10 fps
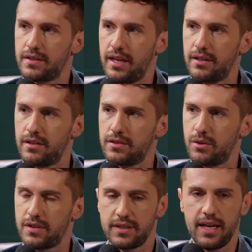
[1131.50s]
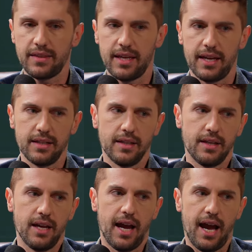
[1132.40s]
standard. So it's not that
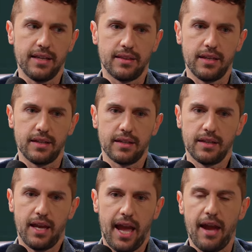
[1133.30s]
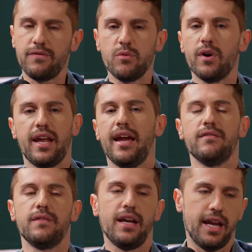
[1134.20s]
I think everyone
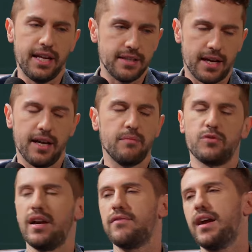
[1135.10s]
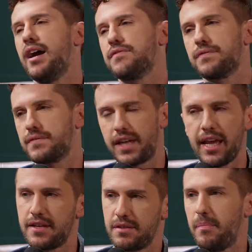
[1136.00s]
ever, any time who's ever had
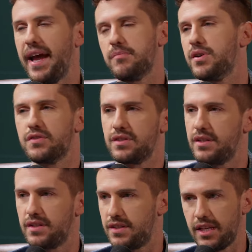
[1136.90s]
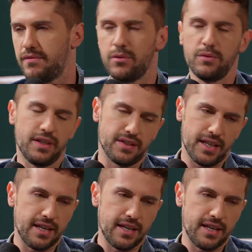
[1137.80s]
cake is a bad person and is evil and is